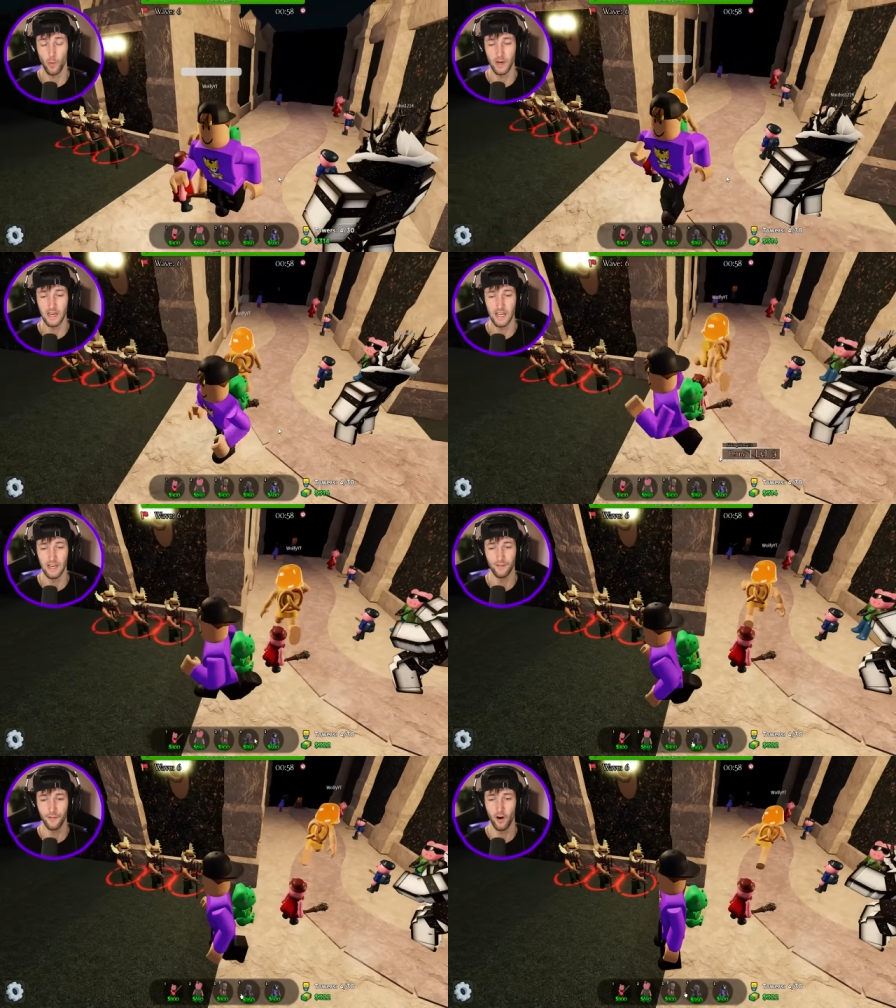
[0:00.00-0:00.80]
is what we
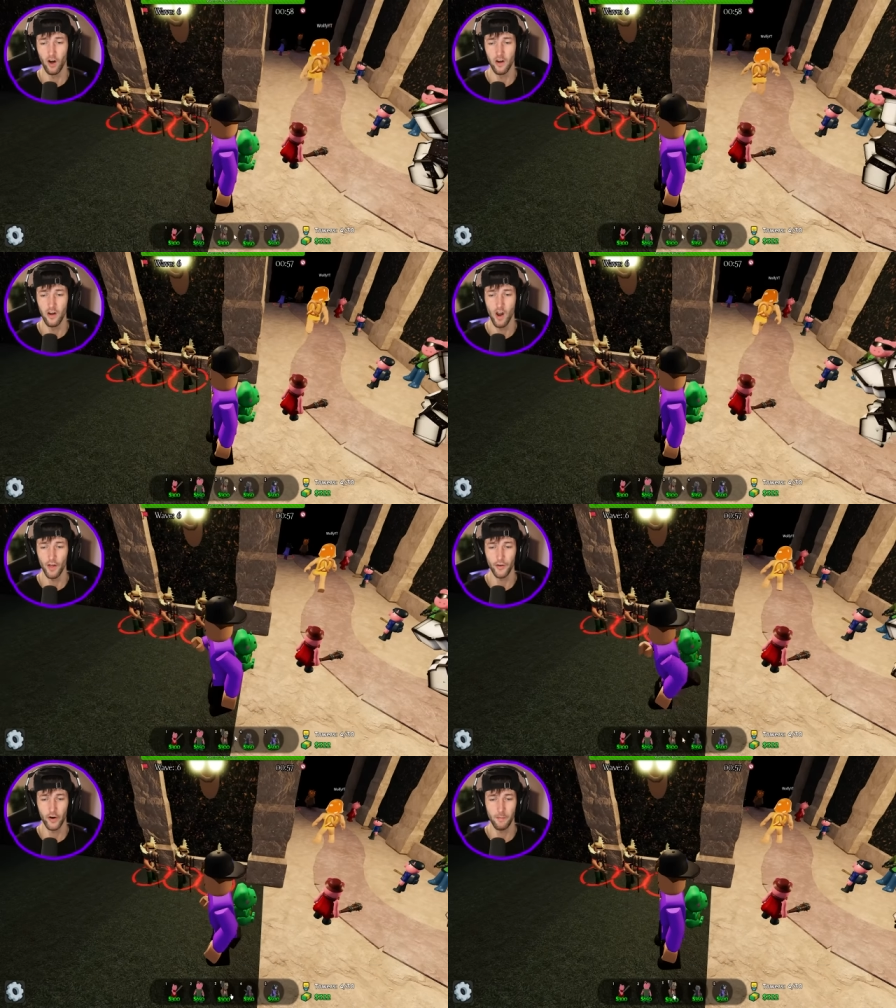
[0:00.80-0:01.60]
need for
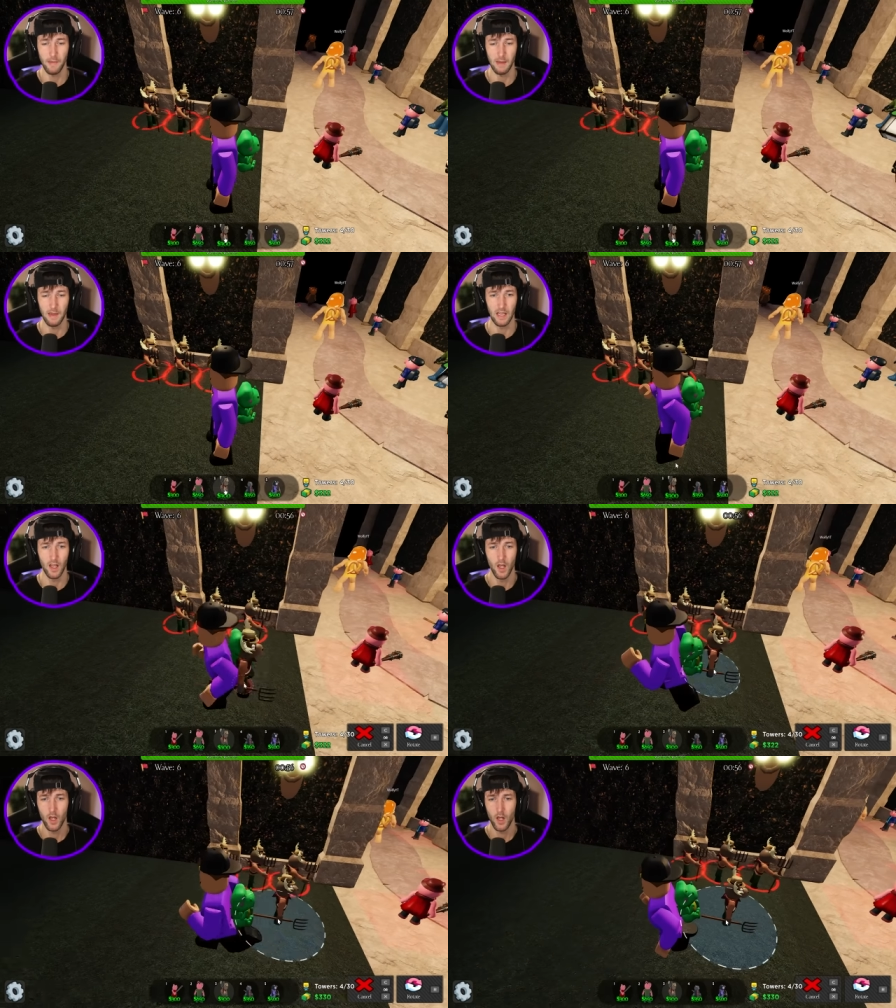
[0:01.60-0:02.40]
another
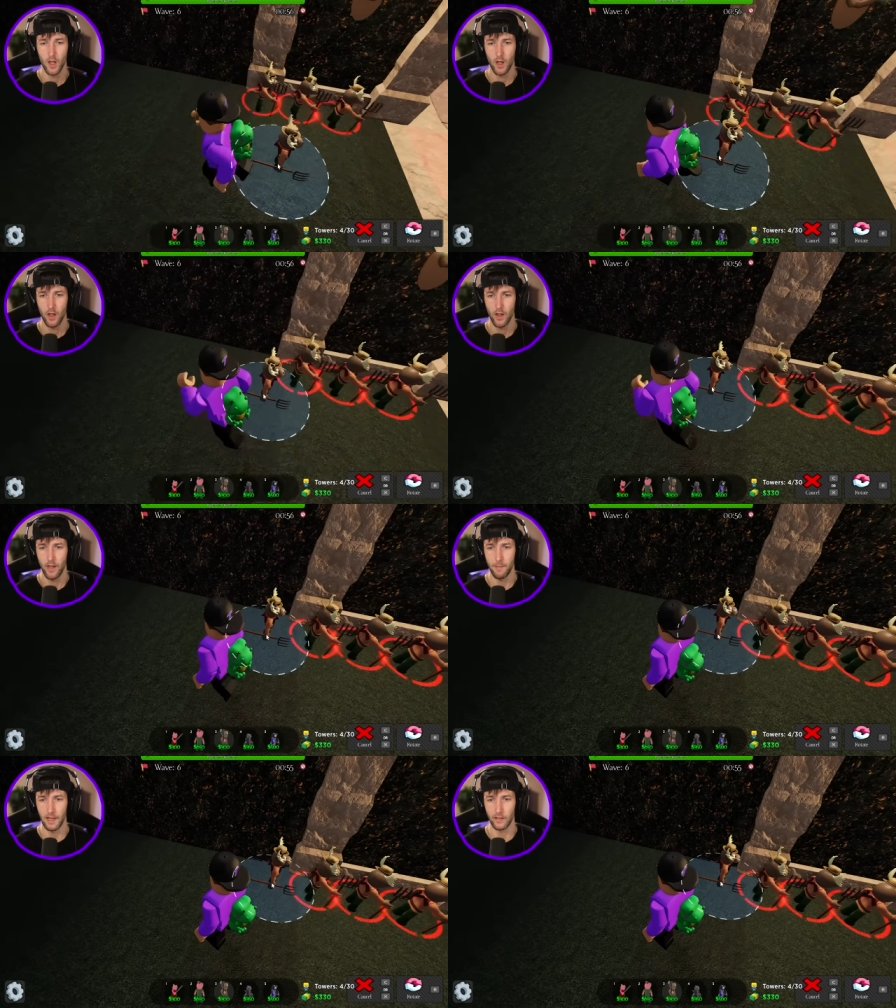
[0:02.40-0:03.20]
Mimi.
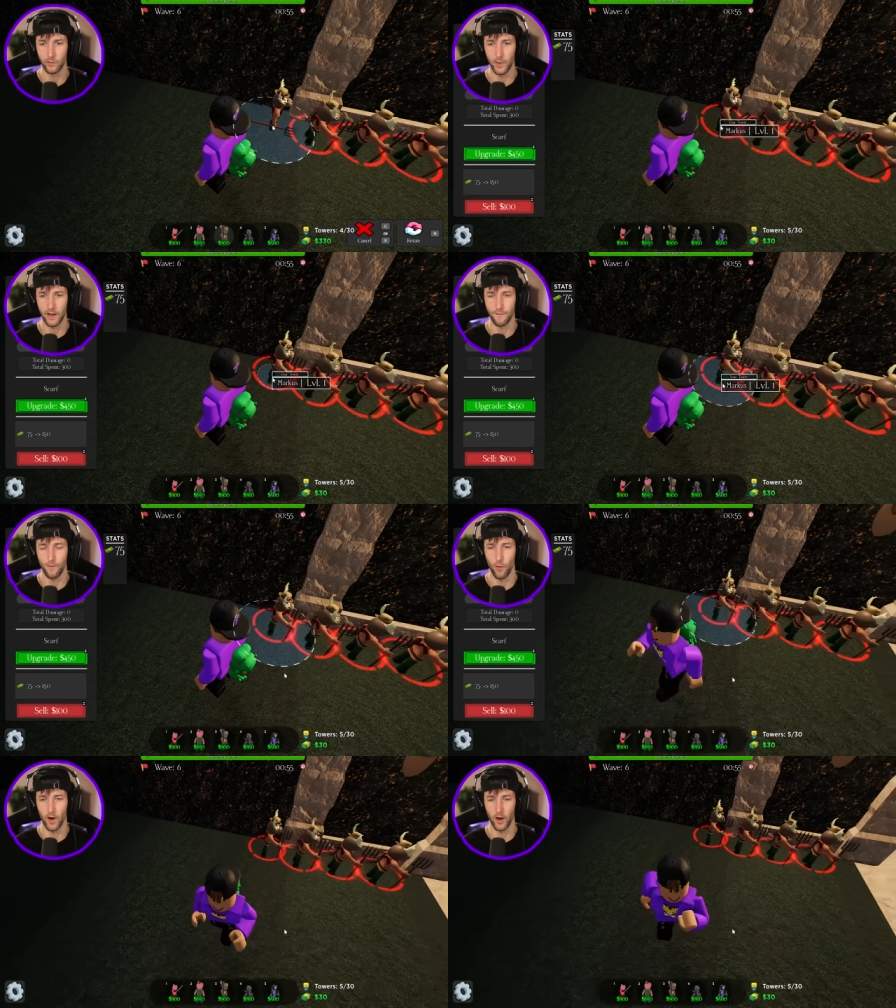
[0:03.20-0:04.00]
That means we can
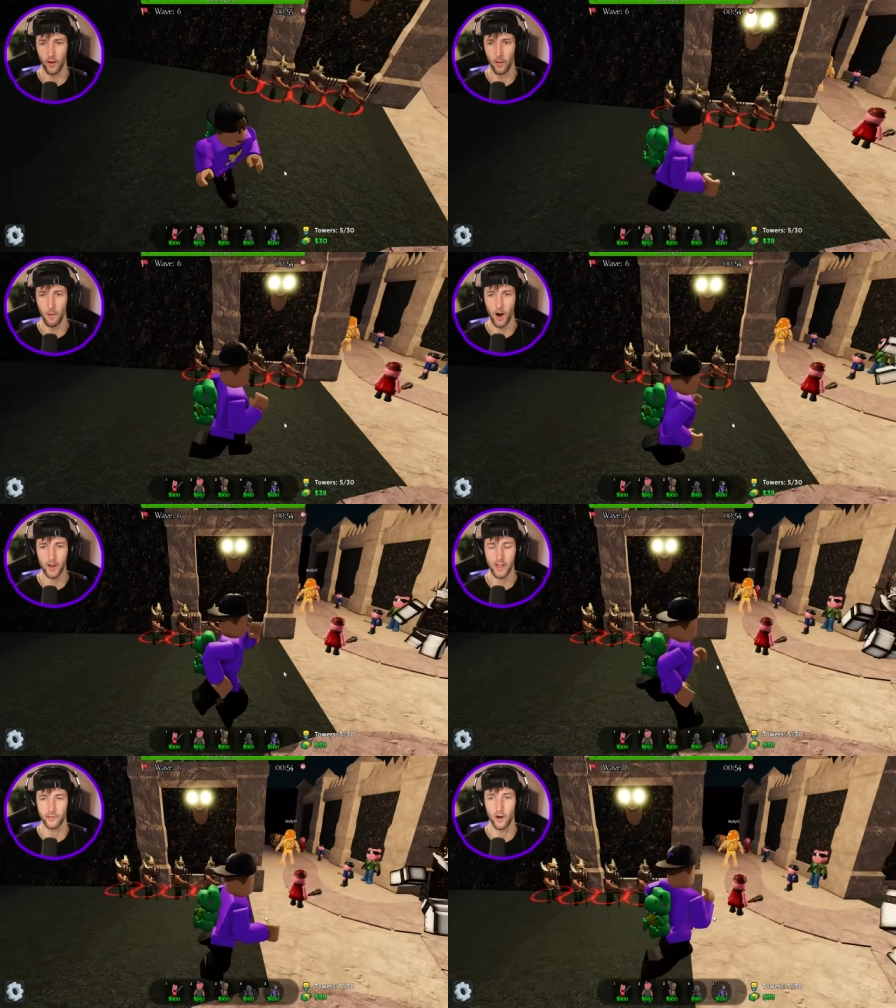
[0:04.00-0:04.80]
afford another
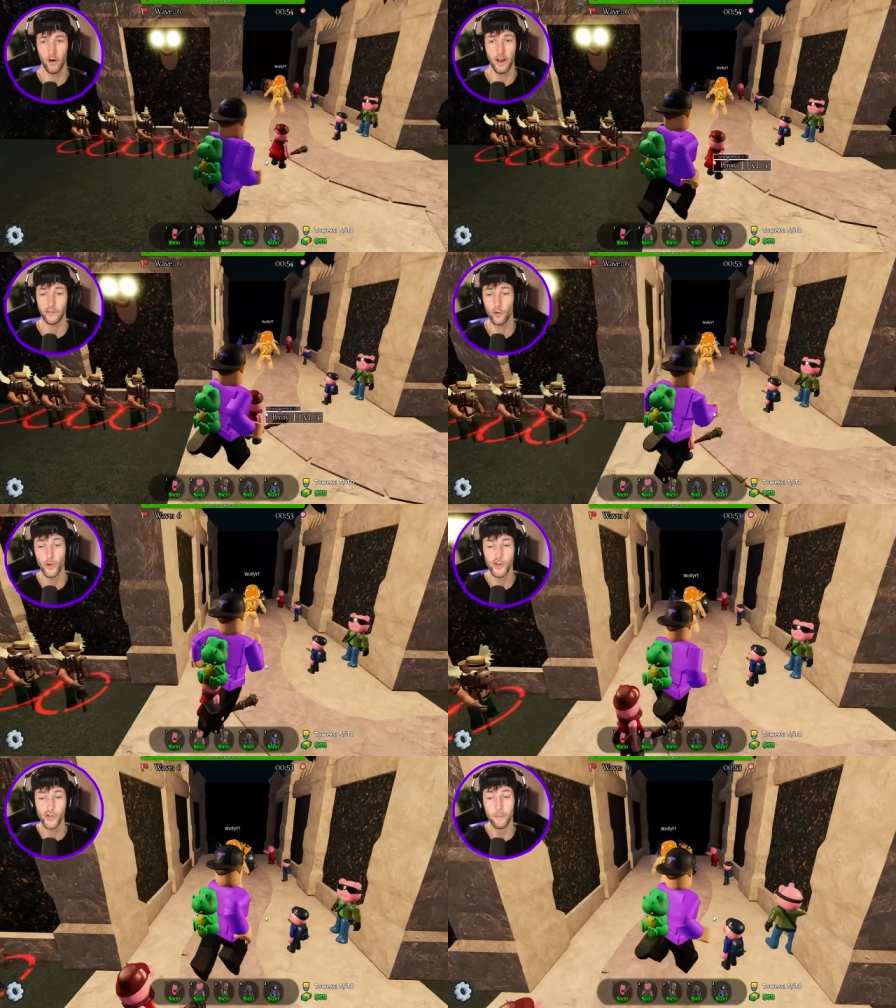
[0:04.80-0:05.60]
Marcus. All right, so
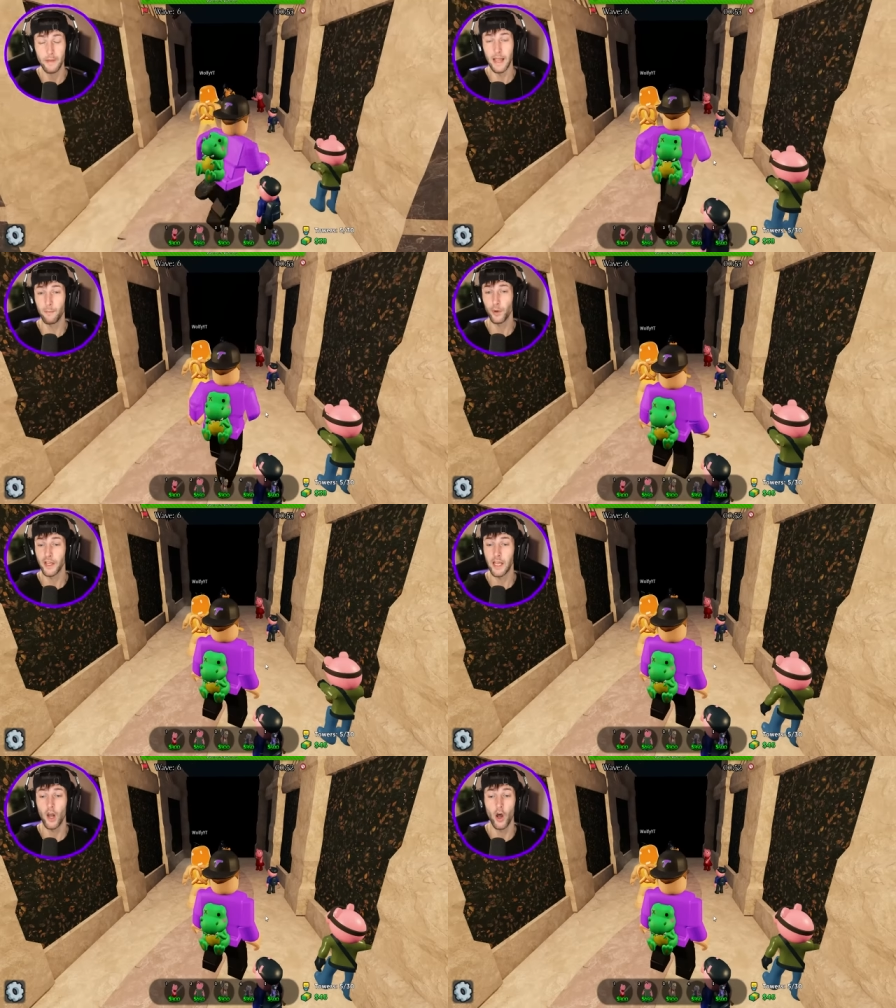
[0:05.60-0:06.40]
we should be able to
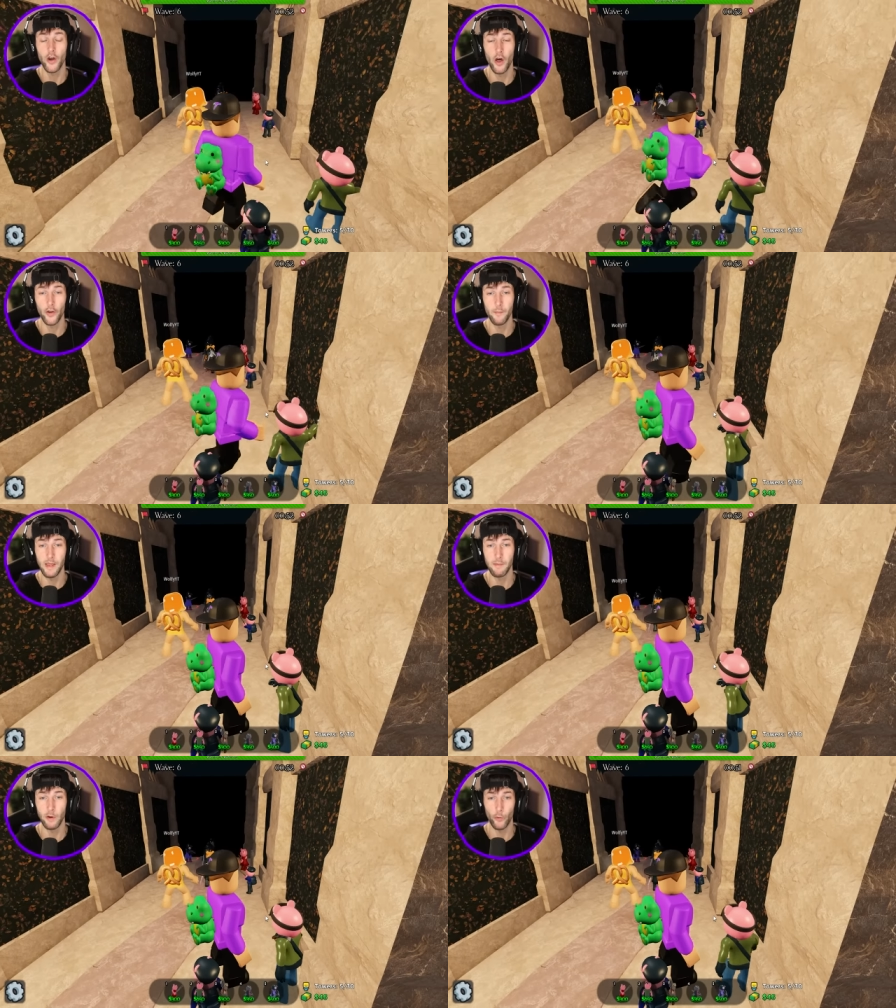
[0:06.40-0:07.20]
get another
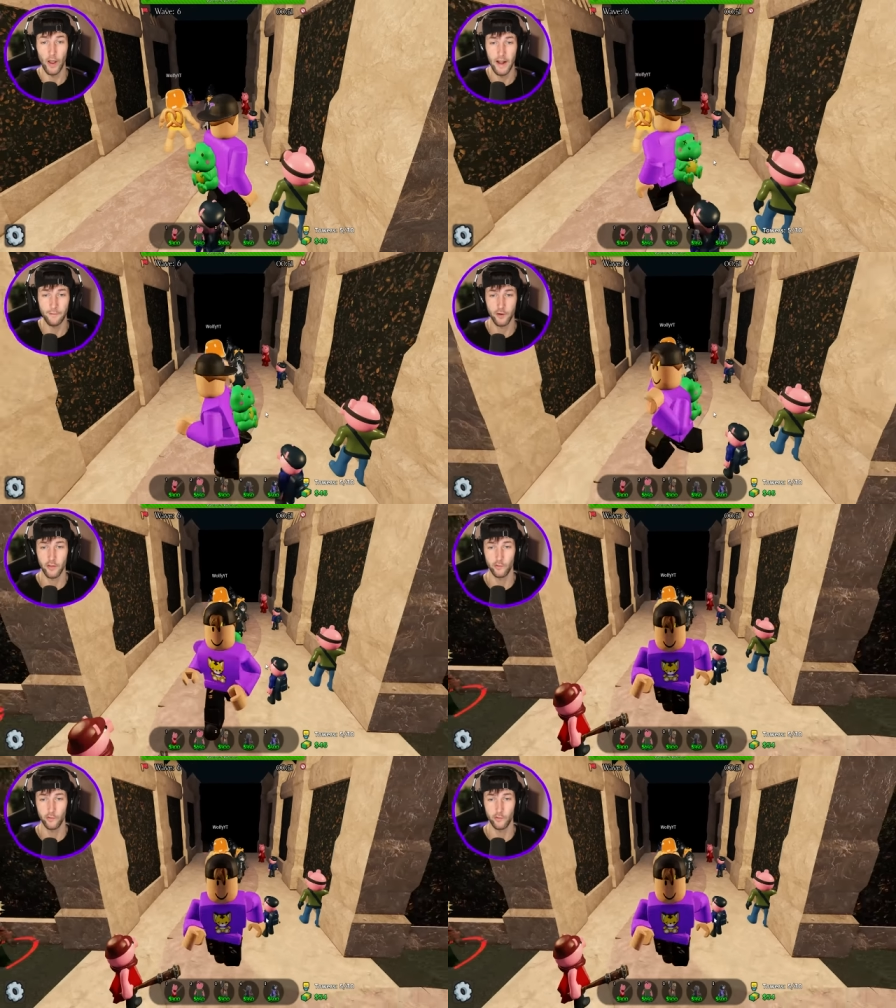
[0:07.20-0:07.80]
Mimi right after